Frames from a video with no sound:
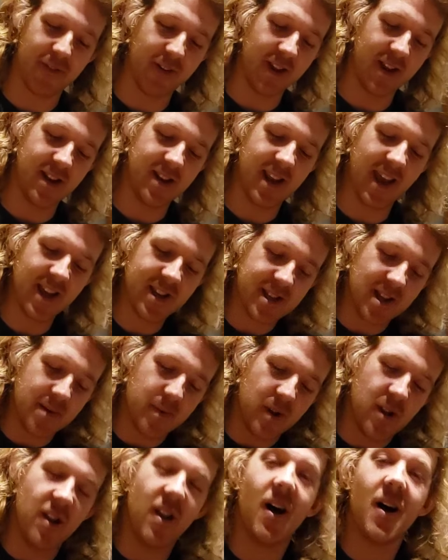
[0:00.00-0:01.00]
and it takes
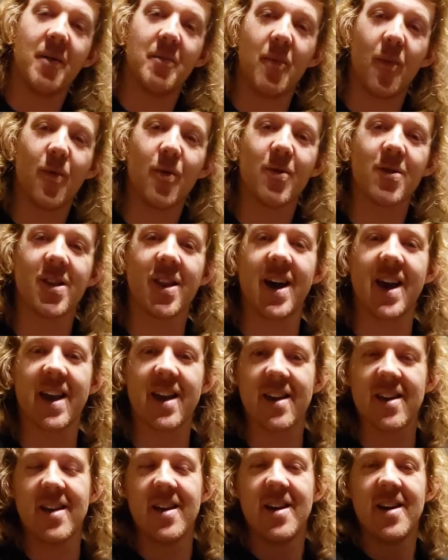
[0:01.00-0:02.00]
up a lot more,
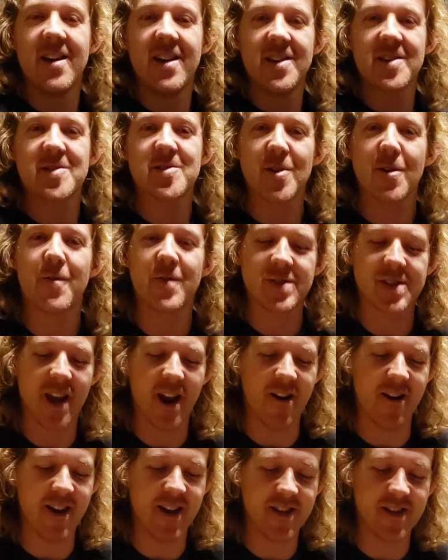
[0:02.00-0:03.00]
like, surface
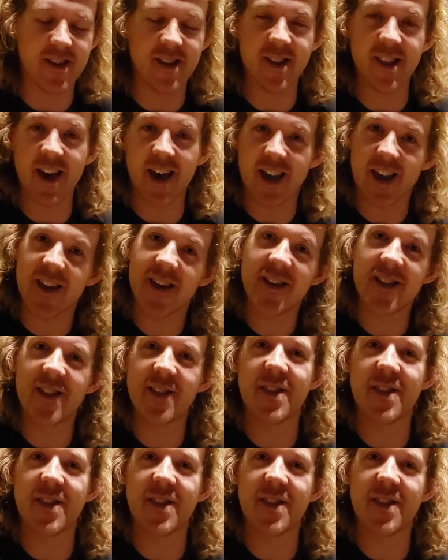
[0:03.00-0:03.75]
area than, like,